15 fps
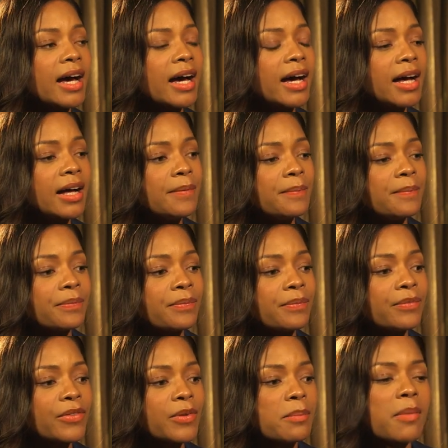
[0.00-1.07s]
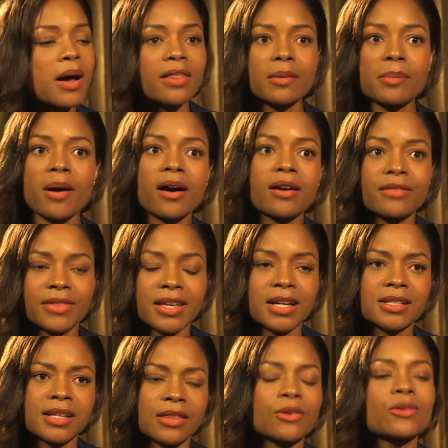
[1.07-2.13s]
Um, the mother part of
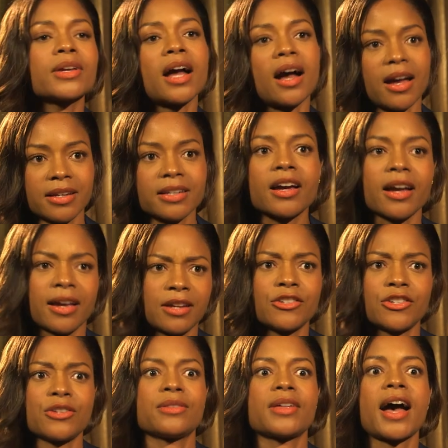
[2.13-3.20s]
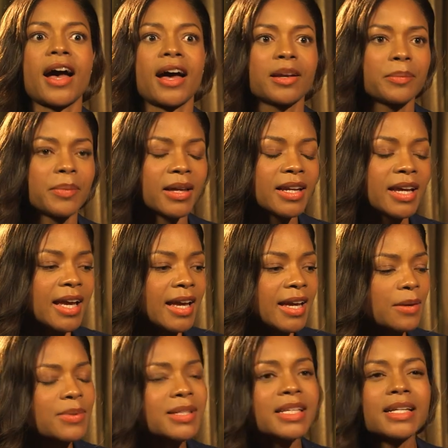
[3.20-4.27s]
things, I thought, yeah, I, I, can do that. But
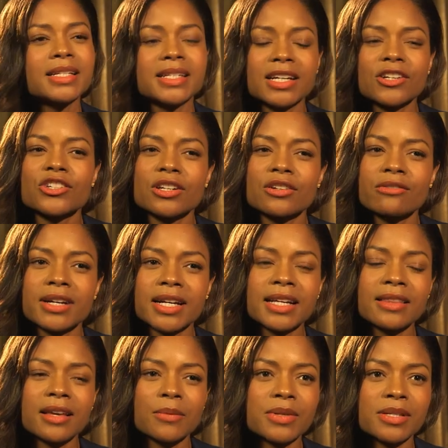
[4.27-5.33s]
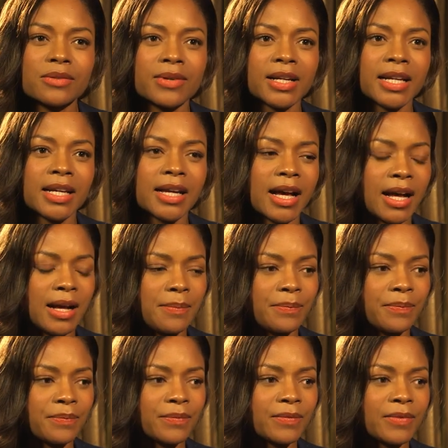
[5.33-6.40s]
it was the addiction really that was really,
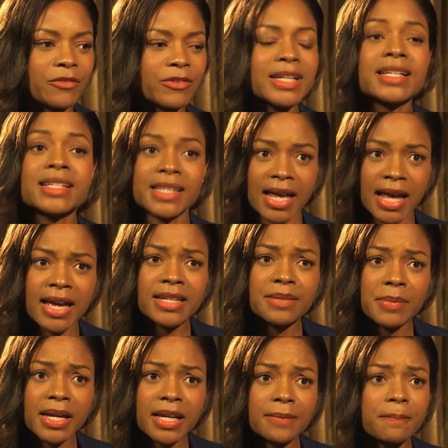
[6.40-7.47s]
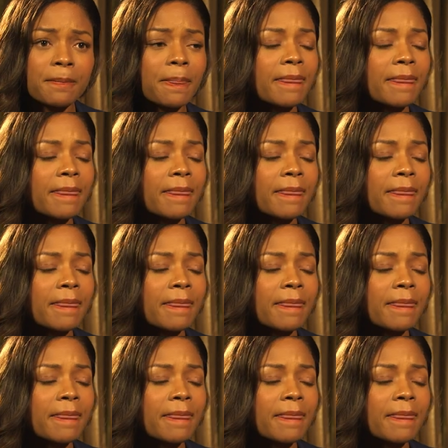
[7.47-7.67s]
um, really scared me.